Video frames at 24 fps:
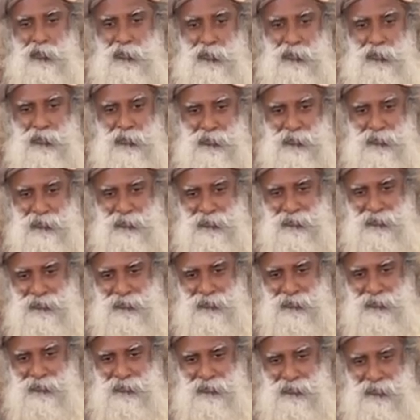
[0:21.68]
you do?
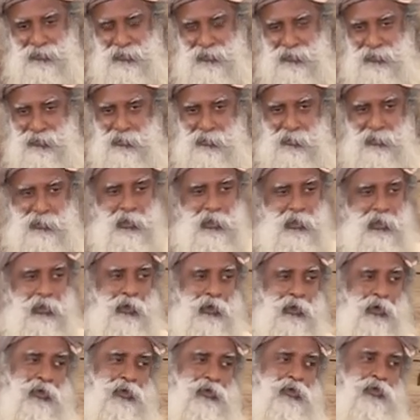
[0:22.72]

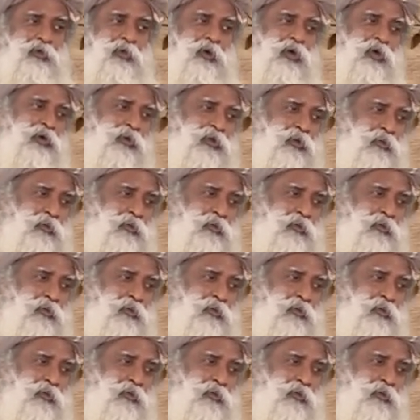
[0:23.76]
No, you want